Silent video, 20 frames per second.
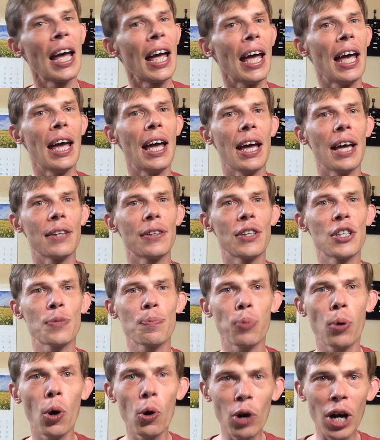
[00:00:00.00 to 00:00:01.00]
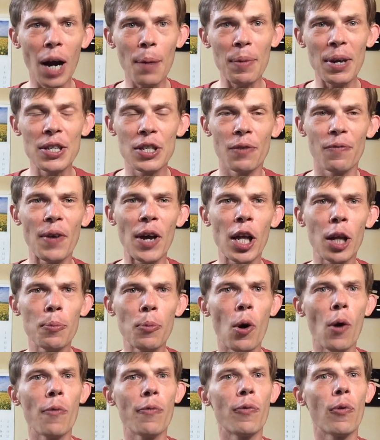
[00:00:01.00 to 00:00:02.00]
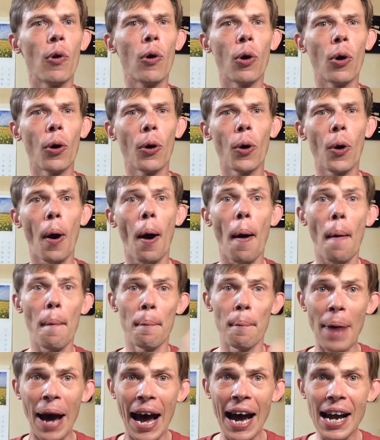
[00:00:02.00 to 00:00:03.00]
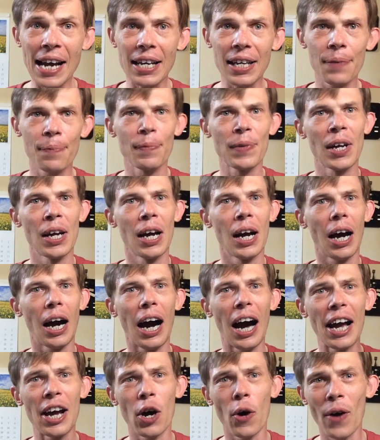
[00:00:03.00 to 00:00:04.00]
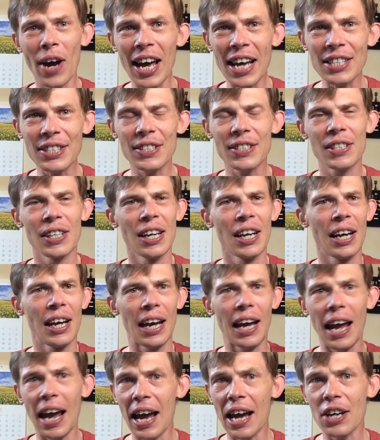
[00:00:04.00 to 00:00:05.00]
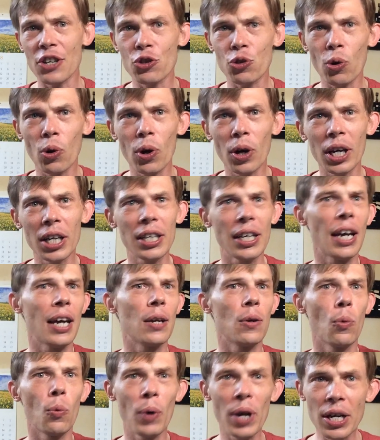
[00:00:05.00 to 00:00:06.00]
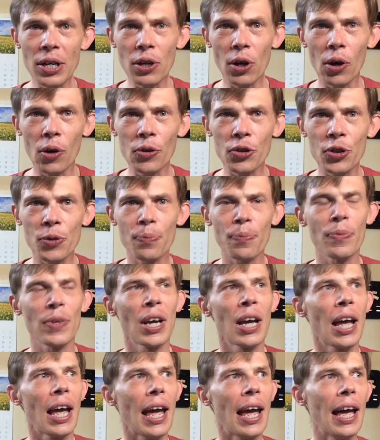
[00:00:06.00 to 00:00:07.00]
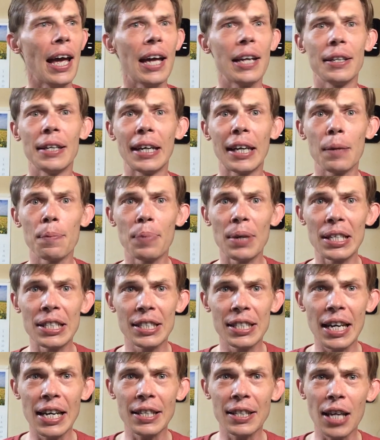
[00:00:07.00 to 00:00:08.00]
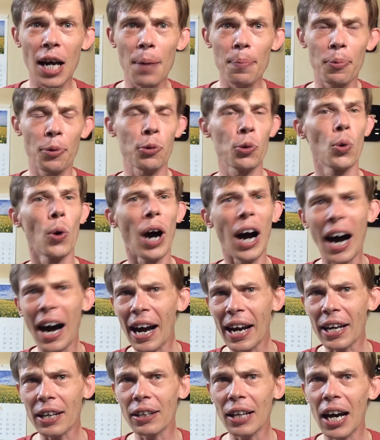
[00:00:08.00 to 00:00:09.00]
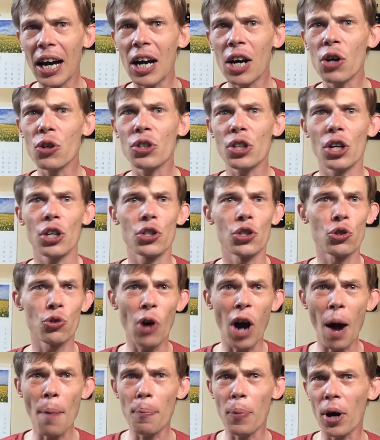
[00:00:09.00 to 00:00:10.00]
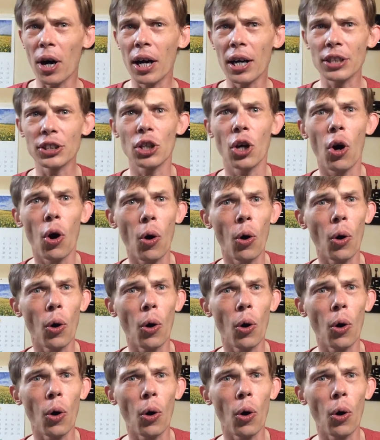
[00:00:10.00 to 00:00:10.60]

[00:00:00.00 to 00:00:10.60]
And this program is available for Mac, iOS, Android, and Windows, and they can be synced up through iCloud, Dropbox,